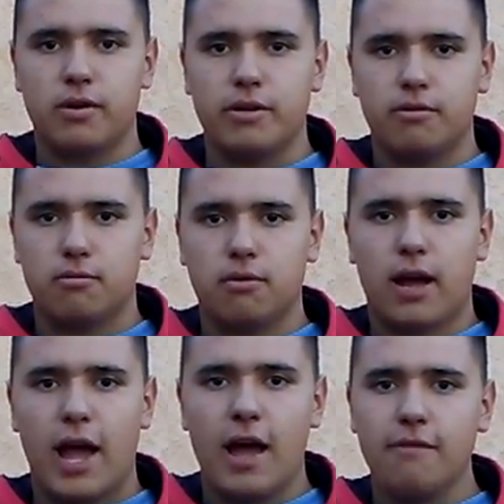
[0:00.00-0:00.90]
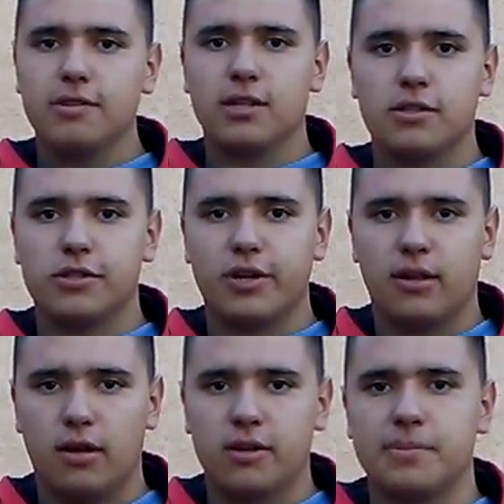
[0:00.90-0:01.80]
When you have such
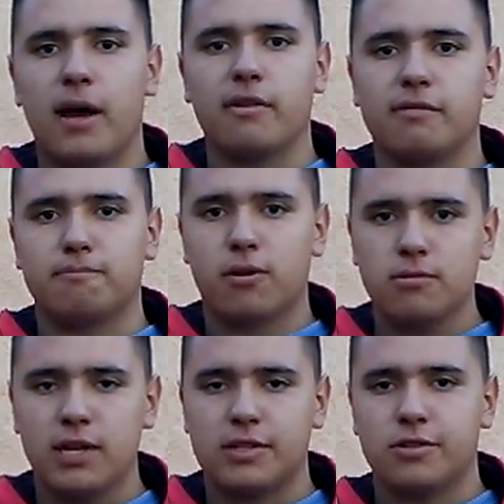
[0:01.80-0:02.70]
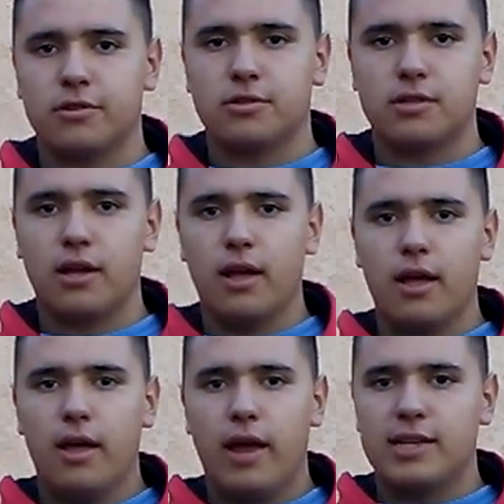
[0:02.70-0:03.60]
a large amount of protesters,
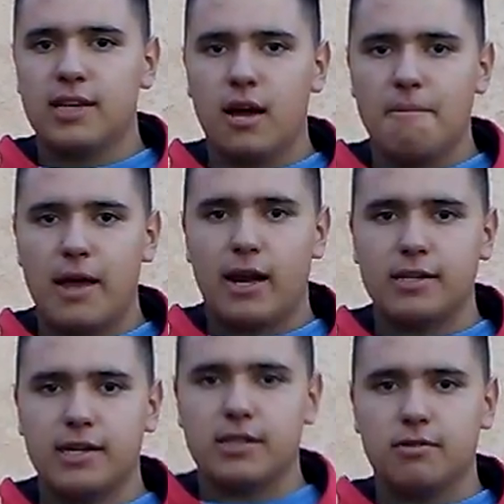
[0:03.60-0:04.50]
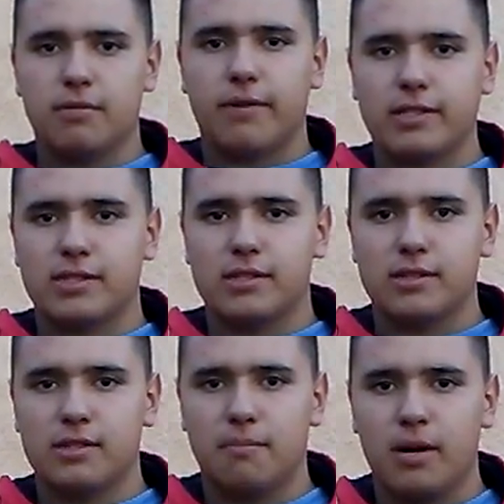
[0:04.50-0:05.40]
it's not a bad idea to
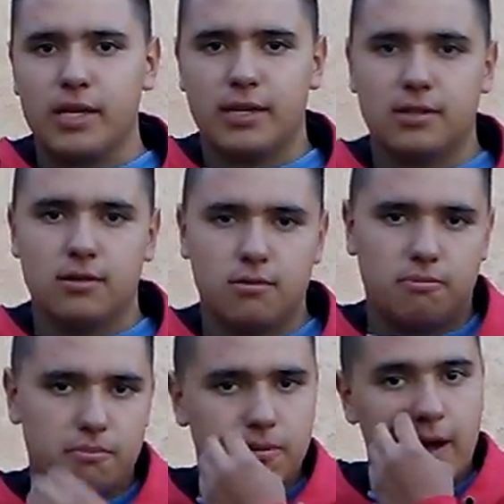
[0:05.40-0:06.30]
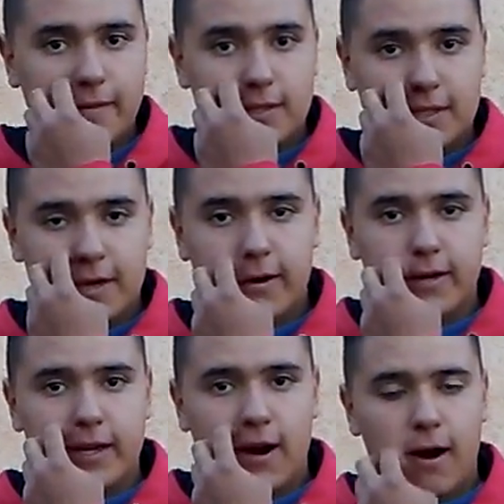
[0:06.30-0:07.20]
invest some money into private
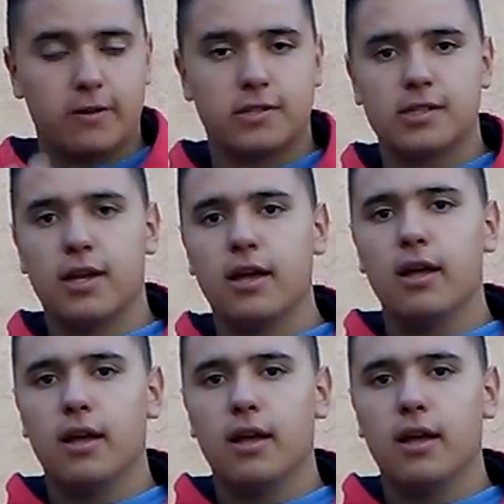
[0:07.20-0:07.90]
security guards